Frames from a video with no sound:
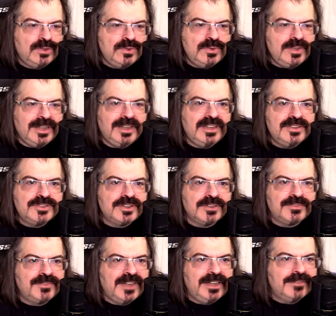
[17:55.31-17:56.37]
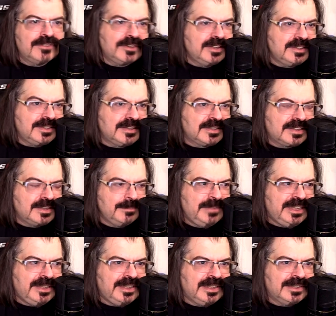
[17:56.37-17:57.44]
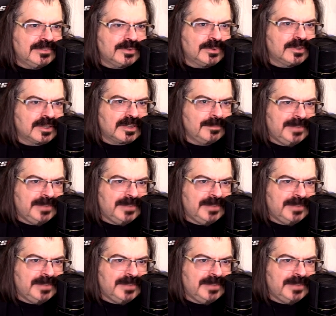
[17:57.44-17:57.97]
Who is your favorite comedian or